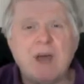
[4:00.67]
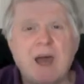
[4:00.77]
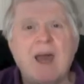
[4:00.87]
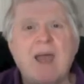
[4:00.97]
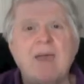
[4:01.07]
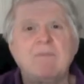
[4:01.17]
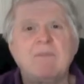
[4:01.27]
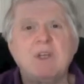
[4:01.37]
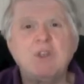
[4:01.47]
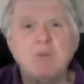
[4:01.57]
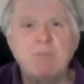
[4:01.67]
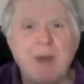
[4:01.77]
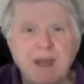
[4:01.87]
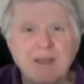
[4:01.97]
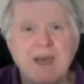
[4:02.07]
time that you
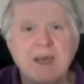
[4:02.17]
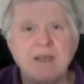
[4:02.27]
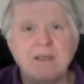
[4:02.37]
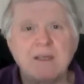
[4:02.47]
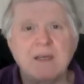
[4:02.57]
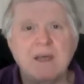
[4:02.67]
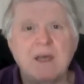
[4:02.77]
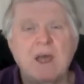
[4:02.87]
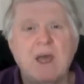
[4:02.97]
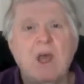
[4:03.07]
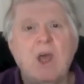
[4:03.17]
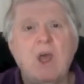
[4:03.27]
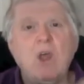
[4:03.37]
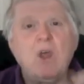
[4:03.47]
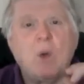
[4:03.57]
meditate,
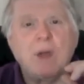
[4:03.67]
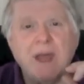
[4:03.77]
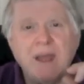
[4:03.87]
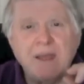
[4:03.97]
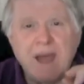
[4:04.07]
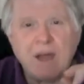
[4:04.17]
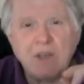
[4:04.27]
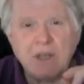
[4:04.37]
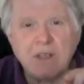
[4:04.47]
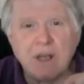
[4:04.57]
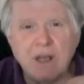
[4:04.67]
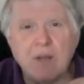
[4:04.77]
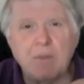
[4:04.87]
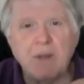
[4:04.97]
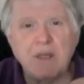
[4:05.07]
you are getting down just a
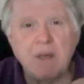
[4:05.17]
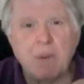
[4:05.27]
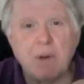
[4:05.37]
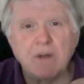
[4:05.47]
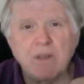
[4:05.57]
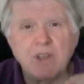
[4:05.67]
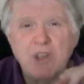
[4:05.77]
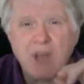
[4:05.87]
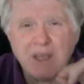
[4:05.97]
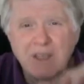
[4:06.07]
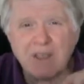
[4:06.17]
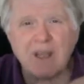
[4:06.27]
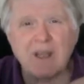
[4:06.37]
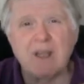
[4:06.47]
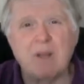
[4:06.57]
little bit deeper. Just
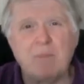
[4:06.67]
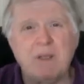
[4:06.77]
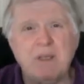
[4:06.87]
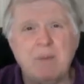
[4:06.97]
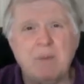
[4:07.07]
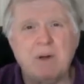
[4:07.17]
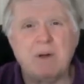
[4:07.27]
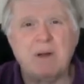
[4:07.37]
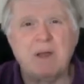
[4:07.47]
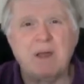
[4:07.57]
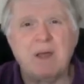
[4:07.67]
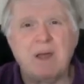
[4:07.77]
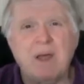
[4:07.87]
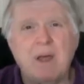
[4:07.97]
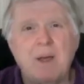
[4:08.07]
a little bit deeper,
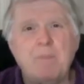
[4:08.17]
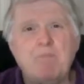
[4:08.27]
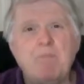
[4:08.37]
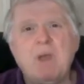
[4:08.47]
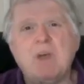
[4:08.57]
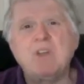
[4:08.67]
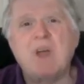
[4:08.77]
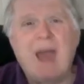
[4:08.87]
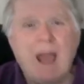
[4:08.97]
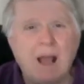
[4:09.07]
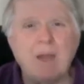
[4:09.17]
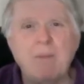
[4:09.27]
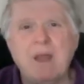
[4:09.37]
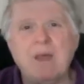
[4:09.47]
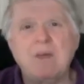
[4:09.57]
because you're
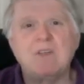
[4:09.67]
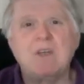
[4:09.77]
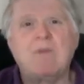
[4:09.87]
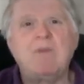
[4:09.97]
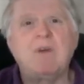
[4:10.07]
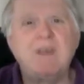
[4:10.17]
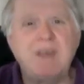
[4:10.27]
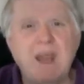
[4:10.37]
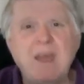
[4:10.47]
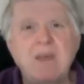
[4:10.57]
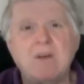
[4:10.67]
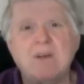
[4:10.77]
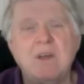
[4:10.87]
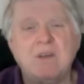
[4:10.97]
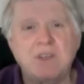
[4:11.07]
acclimating yourself. You're getting
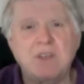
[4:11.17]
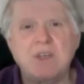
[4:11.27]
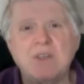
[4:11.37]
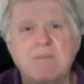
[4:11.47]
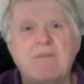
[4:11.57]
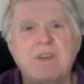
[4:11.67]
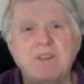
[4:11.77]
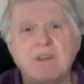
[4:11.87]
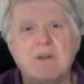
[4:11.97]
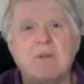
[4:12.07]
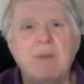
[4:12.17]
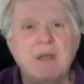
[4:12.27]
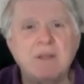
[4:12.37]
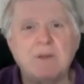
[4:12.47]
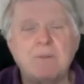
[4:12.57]
your system, physical,
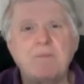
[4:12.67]
mental,